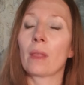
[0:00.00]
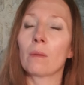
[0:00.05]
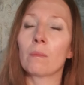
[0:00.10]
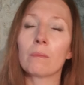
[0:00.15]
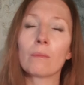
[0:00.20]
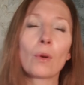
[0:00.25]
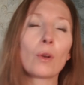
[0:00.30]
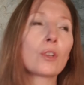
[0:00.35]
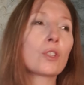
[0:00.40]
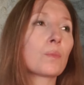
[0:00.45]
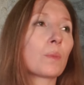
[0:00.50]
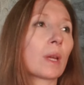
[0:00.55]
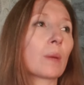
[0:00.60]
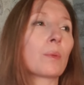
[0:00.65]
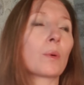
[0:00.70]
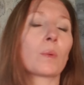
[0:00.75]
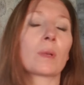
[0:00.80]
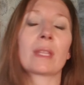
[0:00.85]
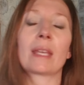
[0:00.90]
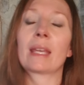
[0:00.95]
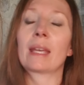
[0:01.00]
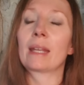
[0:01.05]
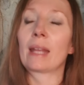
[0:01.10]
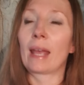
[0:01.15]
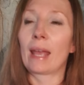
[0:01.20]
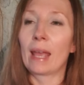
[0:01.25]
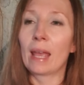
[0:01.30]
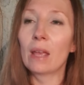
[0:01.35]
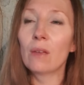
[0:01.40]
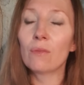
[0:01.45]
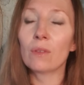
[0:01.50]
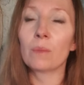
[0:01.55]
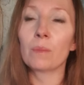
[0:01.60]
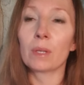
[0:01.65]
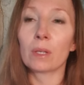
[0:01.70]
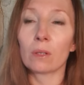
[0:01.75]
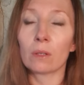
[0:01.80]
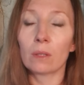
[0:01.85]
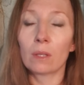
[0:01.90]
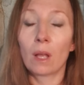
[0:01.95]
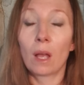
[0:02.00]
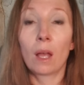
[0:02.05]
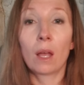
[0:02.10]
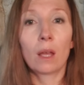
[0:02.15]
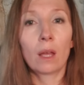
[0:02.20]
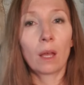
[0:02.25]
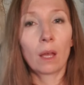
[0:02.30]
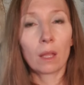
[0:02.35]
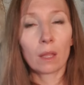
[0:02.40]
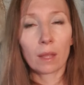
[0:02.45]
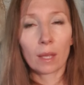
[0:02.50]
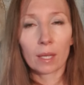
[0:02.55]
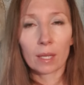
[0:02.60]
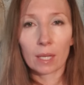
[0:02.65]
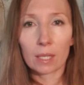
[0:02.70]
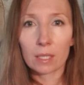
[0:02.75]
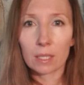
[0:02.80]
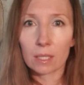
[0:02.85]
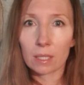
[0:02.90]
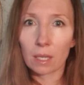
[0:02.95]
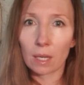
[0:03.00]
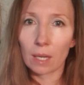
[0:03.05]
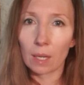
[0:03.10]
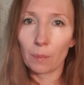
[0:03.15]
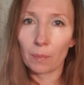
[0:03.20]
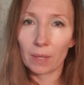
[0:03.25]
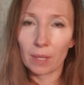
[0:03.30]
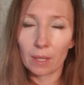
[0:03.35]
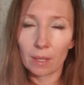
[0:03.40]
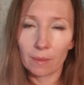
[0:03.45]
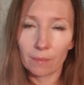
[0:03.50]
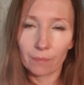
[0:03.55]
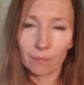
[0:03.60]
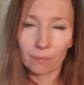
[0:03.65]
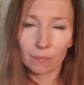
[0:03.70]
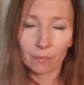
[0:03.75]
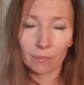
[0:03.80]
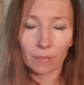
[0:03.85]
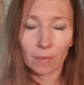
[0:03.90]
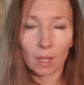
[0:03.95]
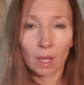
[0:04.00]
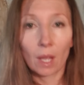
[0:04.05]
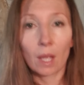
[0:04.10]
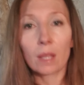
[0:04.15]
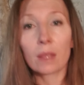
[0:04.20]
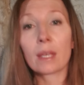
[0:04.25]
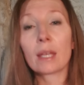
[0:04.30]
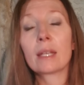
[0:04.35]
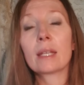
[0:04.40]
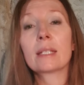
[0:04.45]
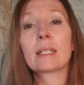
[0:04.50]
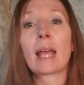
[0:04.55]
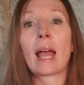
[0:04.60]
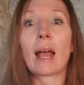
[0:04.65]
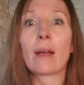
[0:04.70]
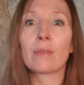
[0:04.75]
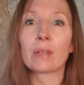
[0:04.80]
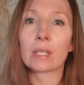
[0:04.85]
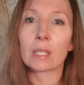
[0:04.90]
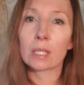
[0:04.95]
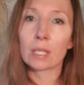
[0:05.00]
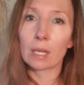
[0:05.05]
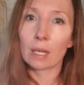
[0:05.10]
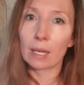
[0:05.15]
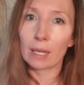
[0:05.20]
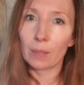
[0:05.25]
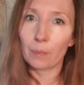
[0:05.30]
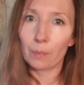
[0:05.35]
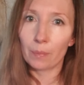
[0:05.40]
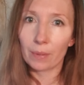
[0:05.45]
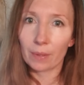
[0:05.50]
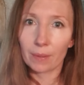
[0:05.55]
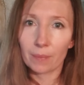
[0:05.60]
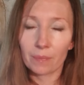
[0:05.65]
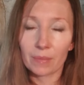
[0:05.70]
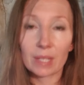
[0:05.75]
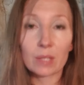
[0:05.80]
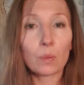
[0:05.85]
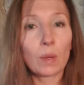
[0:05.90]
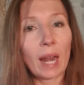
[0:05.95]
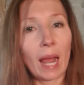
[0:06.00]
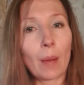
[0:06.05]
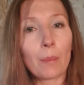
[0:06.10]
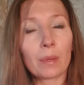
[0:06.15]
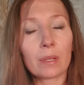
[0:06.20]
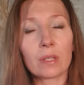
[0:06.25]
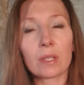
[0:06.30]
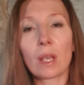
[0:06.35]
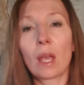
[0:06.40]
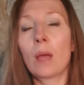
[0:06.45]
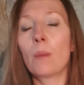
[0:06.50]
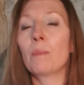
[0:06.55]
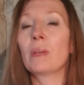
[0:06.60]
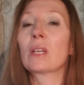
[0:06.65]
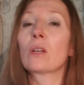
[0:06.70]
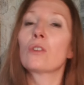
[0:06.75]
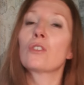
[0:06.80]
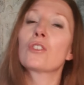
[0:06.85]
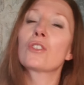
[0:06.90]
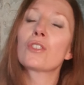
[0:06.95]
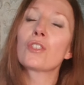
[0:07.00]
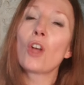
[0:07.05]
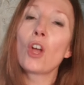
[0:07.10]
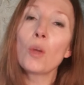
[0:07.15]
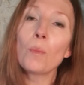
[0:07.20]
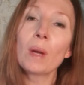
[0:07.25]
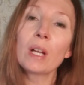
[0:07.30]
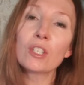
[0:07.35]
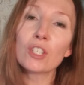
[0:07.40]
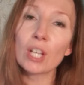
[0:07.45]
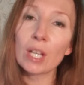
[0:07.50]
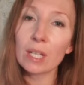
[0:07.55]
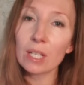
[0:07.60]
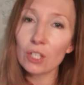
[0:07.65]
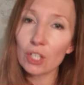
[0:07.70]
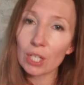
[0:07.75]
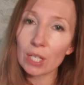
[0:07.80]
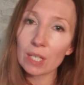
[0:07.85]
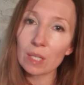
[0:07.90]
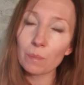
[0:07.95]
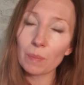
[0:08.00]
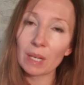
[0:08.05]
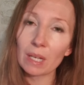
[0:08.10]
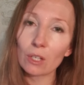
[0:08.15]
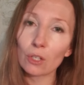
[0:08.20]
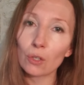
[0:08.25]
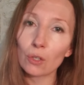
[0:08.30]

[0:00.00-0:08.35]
most people, when they eat a heavy meal, they get sleepy. They need to have a sleep. That's what happens, because so much energy is being